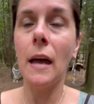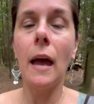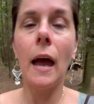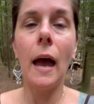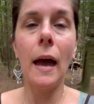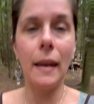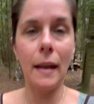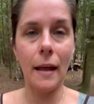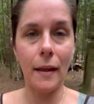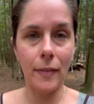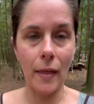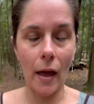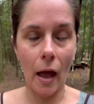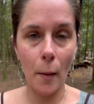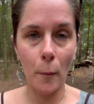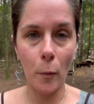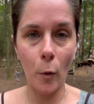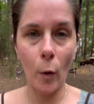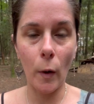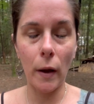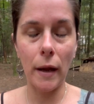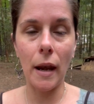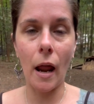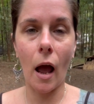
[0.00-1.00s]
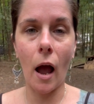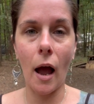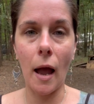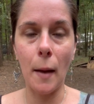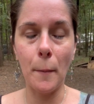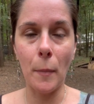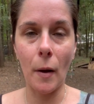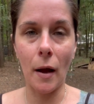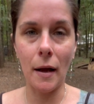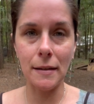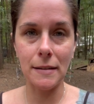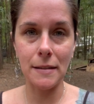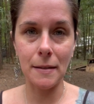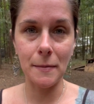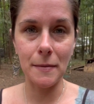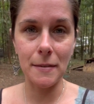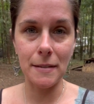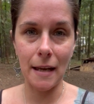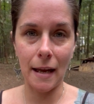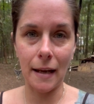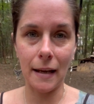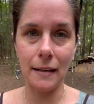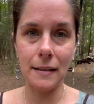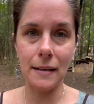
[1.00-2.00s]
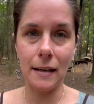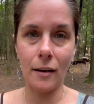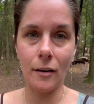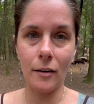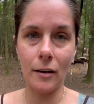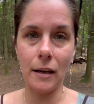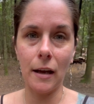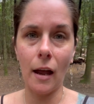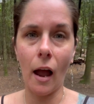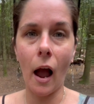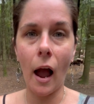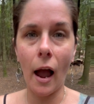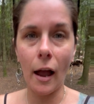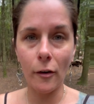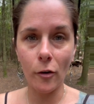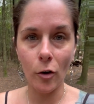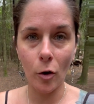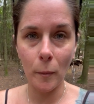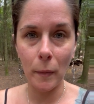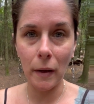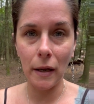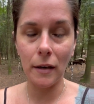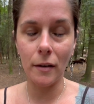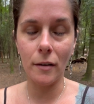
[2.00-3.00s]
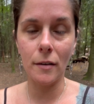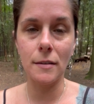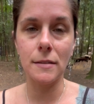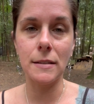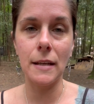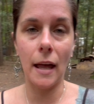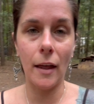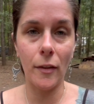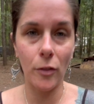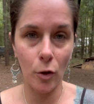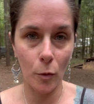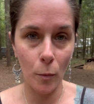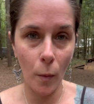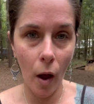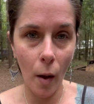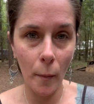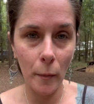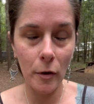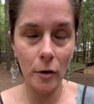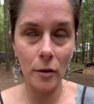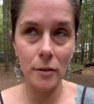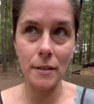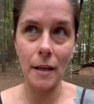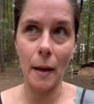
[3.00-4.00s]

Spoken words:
And at that point, I bought some secondary hygrometers and thermometers.